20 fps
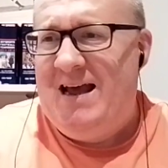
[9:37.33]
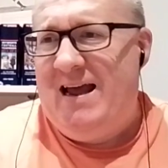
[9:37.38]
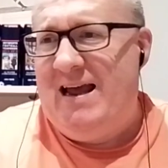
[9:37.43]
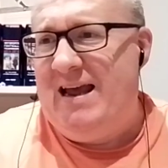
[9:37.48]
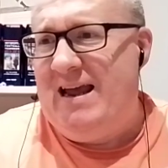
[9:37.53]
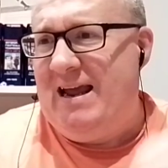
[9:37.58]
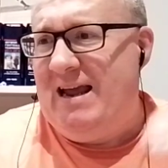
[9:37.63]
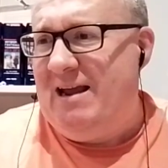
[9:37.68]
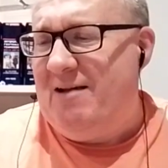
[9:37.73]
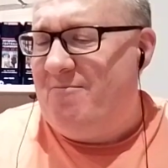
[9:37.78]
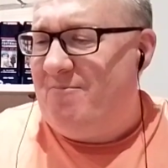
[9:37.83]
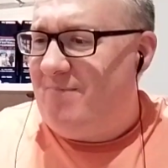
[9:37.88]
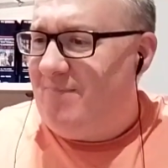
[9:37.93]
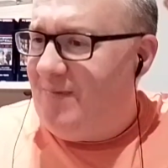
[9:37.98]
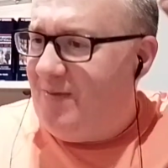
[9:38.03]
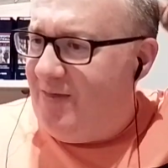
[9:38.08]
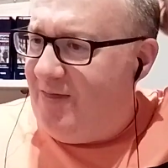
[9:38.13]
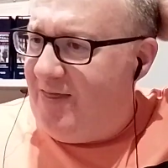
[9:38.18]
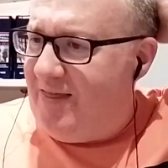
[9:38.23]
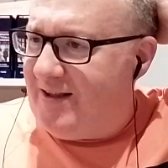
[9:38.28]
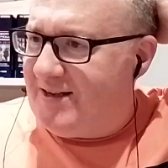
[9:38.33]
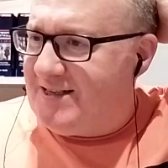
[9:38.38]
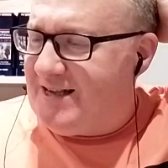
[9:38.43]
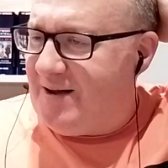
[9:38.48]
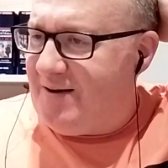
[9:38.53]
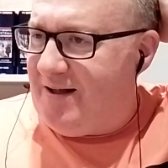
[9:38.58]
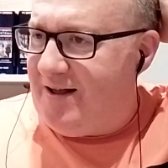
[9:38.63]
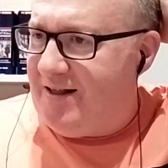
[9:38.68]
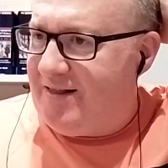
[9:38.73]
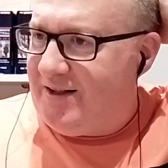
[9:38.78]
There's
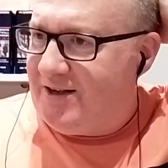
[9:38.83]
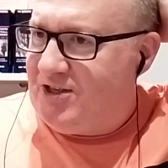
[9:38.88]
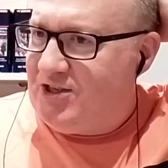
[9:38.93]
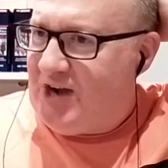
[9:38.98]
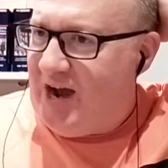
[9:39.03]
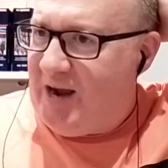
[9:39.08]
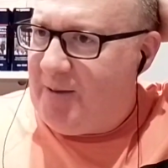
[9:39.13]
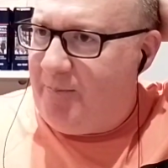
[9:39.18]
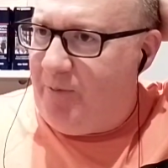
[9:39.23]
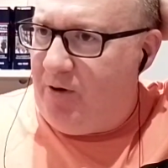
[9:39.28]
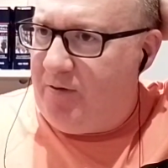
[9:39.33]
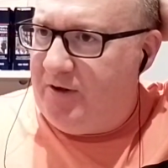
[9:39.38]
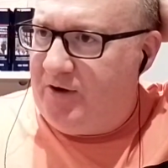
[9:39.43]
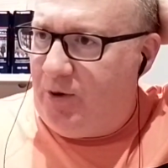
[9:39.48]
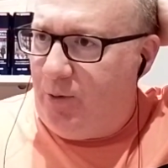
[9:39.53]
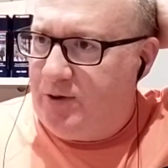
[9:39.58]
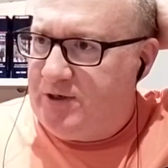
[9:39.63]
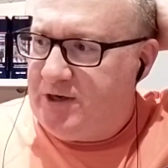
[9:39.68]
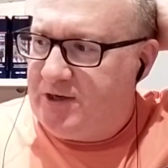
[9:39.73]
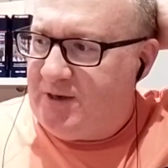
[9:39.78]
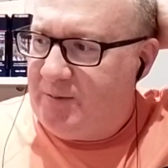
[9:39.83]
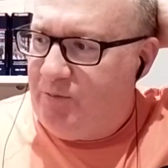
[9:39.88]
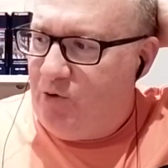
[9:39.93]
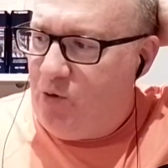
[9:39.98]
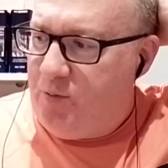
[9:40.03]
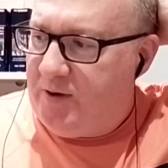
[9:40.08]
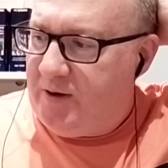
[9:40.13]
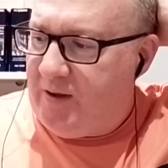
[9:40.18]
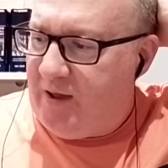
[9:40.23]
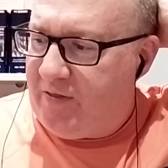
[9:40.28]
Jack Butland always has a
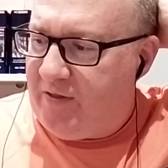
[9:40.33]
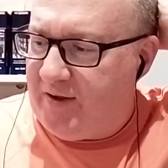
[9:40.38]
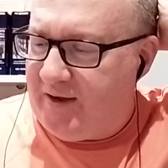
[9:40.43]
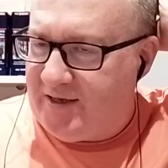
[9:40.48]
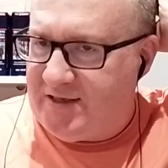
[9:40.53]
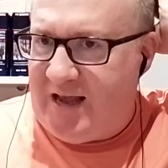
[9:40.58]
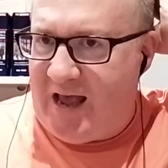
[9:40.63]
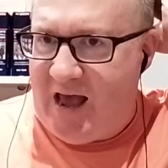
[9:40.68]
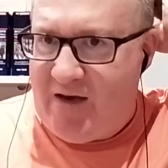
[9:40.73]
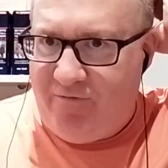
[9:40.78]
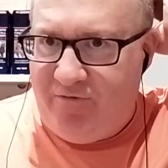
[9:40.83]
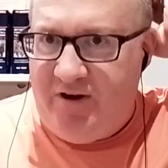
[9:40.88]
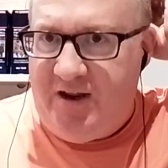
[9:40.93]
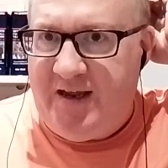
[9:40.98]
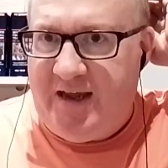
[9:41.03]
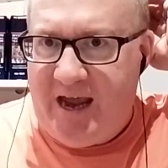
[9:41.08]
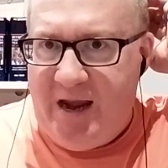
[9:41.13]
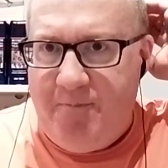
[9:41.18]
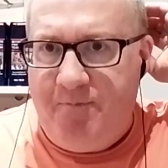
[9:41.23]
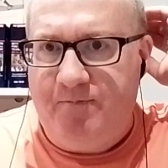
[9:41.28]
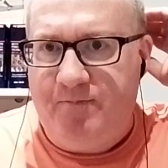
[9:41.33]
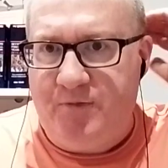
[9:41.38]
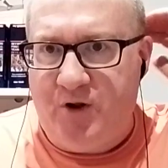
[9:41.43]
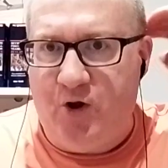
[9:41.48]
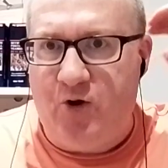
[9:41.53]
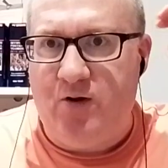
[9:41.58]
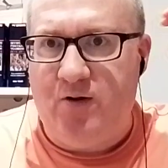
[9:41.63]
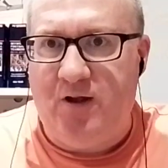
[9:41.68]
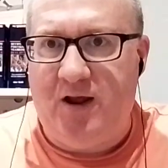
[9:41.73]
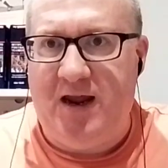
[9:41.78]
moment. I think it's every game
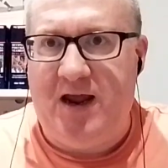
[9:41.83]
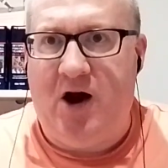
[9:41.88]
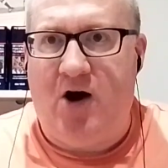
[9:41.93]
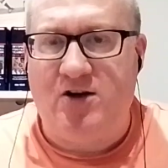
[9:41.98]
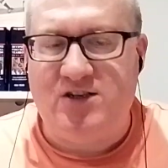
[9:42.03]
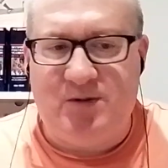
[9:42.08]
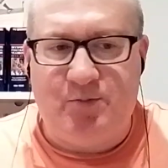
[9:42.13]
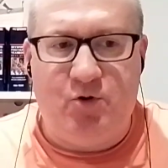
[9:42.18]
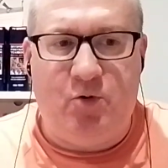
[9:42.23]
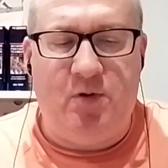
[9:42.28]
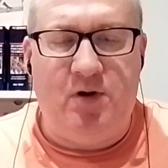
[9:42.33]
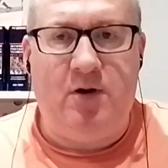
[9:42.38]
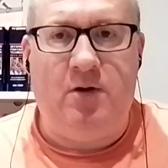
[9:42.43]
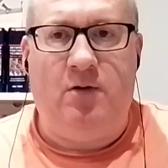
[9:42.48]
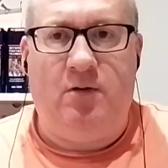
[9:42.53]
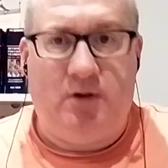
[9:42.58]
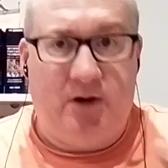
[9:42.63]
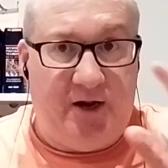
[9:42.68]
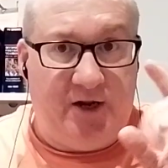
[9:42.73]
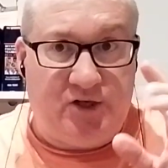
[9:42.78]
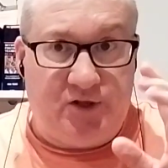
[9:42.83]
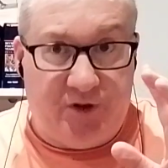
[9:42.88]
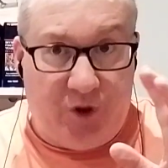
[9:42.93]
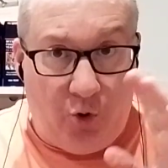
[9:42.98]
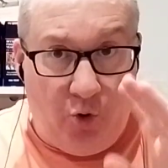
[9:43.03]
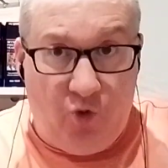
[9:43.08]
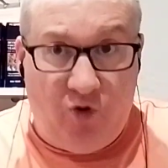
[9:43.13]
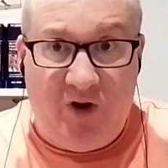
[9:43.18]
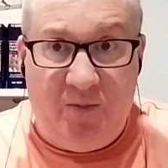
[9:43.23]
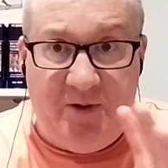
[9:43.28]
now. He has a moment, and it's the
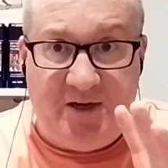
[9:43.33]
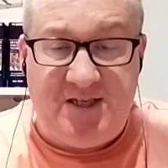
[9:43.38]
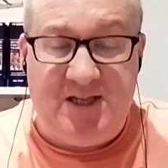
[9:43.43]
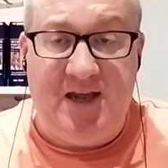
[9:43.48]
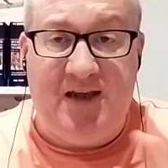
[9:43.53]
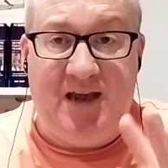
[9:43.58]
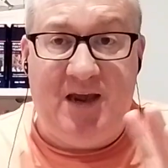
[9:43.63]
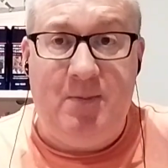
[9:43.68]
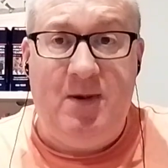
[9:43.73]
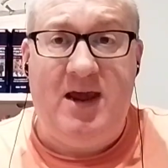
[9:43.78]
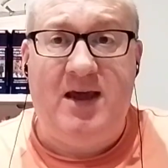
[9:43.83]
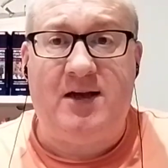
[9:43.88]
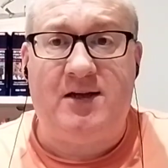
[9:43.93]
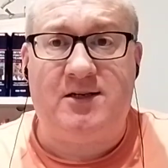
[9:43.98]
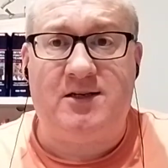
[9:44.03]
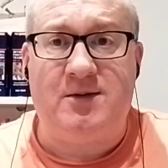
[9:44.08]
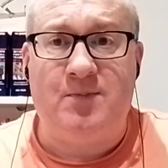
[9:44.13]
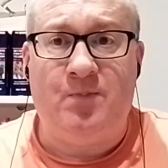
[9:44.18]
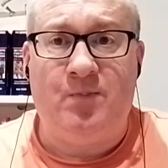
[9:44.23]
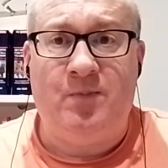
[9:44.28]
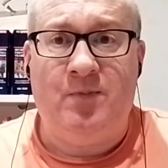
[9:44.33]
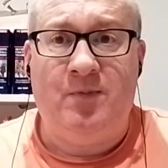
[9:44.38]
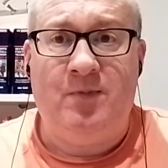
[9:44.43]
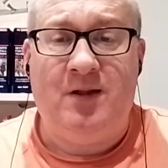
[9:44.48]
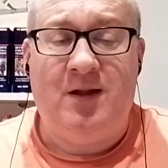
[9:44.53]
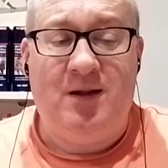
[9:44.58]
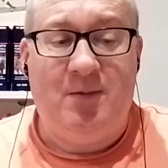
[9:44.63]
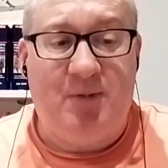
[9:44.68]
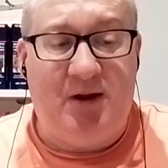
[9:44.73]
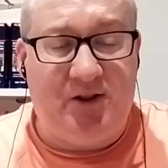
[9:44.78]
only mistake he makes.
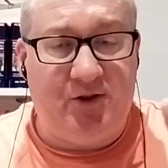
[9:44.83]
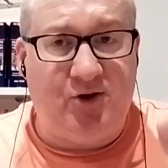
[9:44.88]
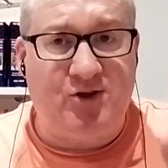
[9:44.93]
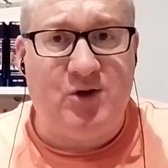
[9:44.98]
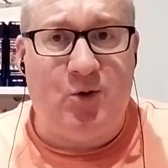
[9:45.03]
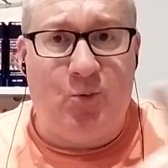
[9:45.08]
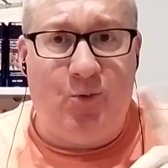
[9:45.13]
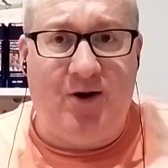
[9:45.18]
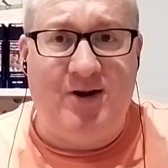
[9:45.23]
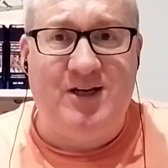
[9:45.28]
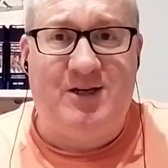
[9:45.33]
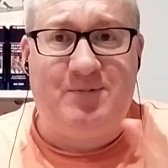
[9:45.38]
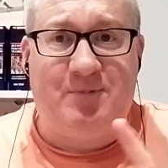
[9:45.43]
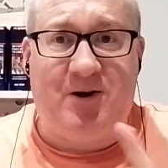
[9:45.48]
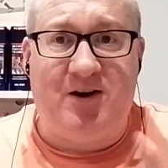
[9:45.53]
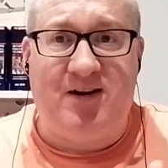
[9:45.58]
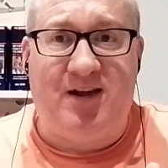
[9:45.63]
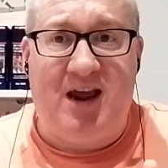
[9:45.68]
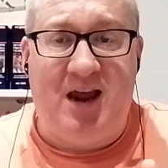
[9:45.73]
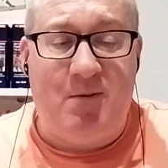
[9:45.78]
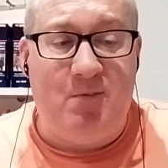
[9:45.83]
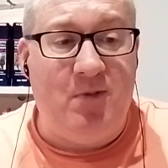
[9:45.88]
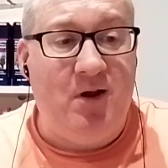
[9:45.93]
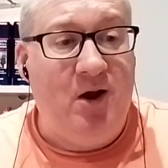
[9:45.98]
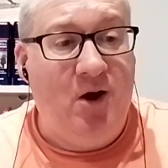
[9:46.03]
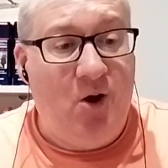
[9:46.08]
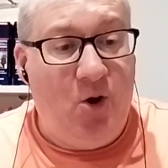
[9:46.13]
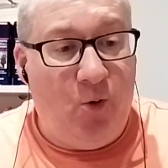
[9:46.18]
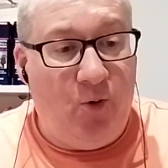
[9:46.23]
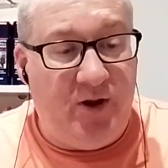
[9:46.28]
But he does it once per game
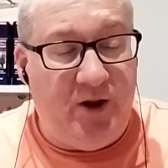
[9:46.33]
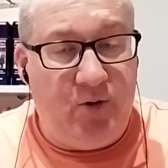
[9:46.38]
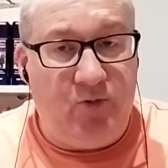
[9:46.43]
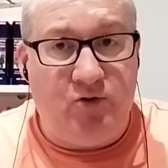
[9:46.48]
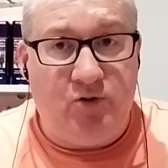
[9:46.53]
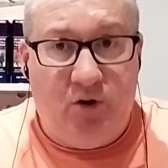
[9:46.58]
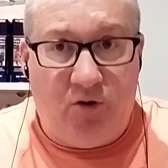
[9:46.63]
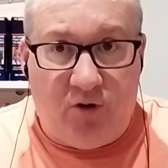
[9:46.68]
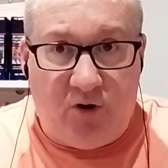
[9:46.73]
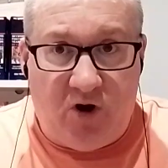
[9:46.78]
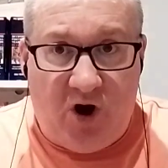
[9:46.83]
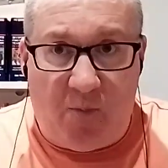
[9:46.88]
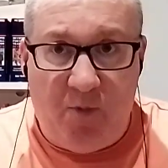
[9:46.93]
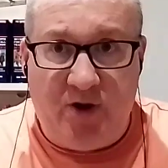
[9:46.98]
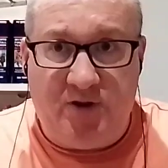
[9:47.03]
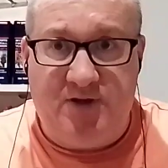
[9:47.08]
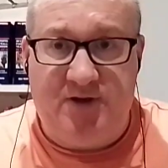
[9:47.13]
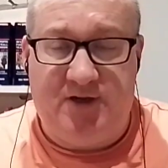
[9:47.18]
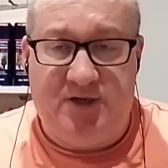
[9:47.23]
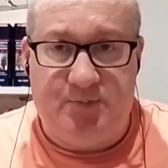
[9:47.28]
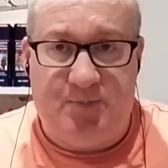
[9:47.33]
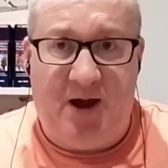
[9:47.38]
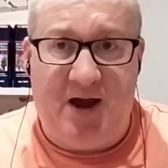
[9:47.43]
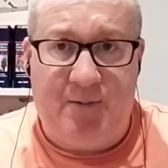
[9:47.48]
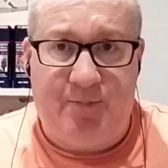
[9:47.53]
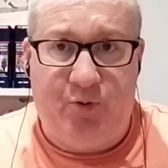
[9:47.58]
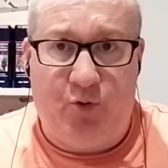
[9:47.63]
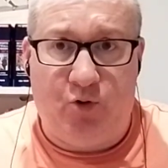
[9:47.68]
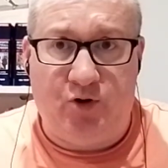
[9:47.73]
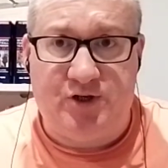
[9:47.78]
where he'll come out to his
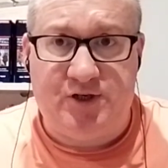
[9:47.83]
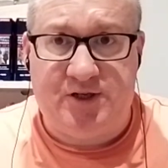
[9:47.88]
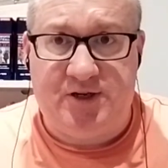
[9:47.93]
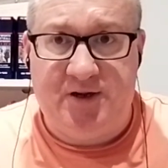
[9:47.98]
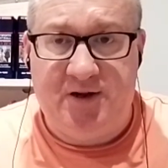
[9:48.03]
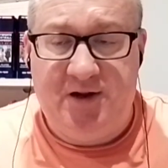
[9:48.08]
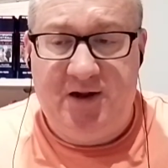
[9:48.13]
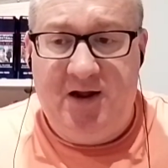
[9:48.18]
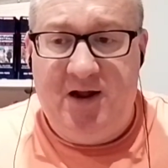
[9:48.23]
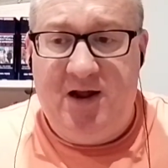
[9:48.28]
back post